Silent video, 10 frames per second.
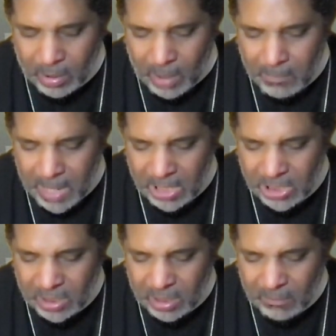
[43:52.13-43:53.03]
a
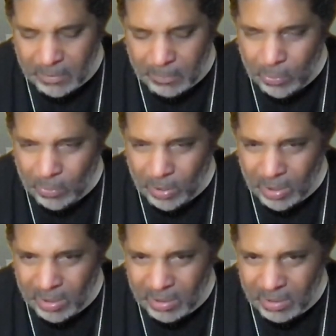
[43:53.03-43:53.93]
mention of the poor,
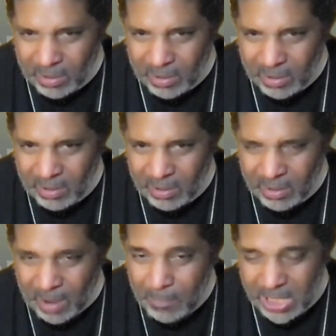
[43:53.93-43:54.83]

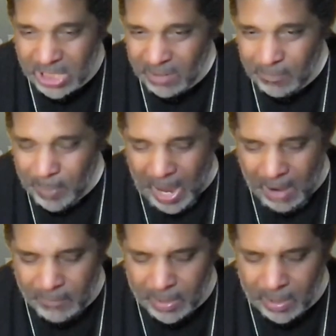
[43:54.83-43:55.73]
a mention of
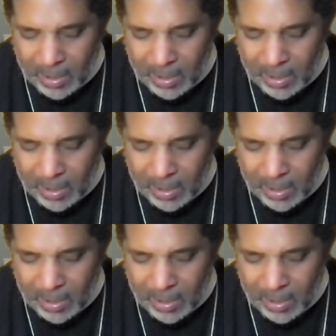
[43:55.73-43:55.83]
poverty.